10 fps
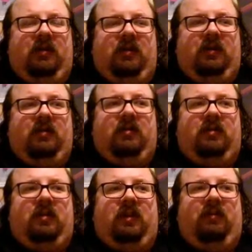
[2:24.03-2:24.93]
and
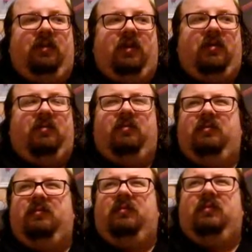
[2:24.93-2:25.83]
even
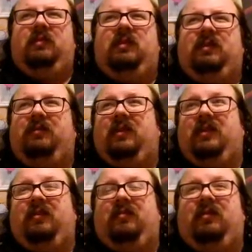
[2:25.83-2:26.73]
stuff that
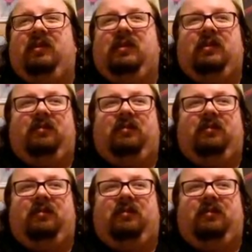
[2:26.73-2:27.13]
they don't release.